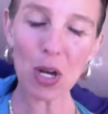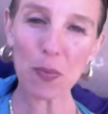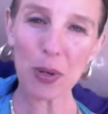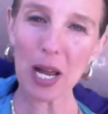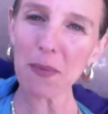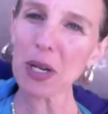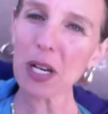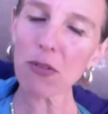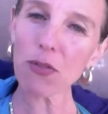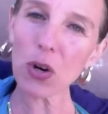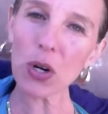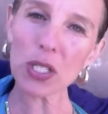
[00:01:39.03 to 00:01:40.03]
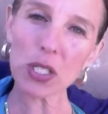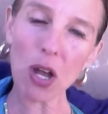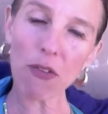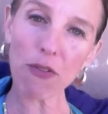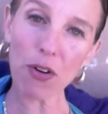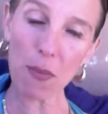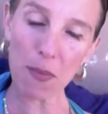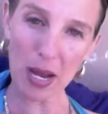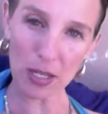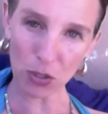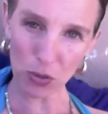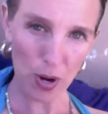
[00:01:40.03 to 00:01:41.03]
but I'm going to focus on, from
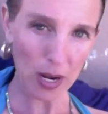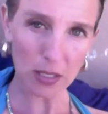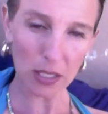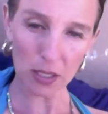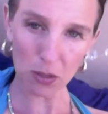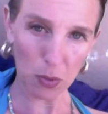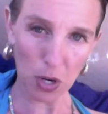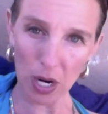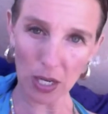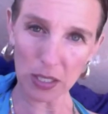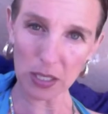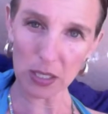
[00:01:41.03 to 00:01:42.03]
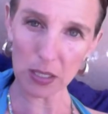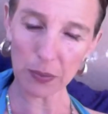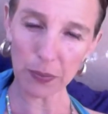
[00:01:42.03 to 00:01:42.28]
my direct experience,